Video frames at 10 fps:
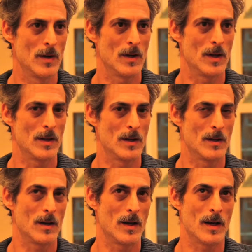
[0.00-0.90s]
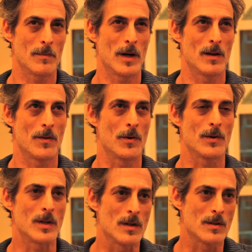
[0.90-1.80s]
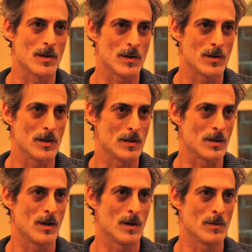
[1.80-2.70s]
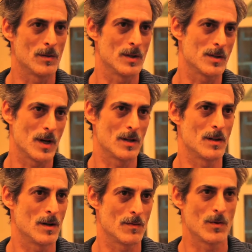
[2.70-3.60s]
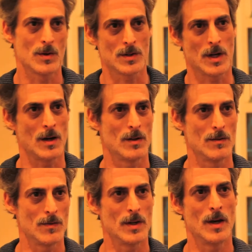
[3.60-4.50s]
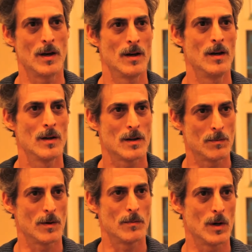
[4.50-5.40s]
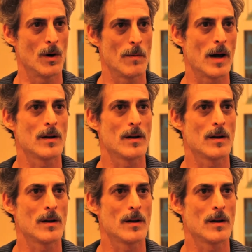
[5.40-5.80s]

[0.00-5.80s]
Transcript: And then I had about 13 surgeries in all, inside the Air Force and out in the VA, to put me all back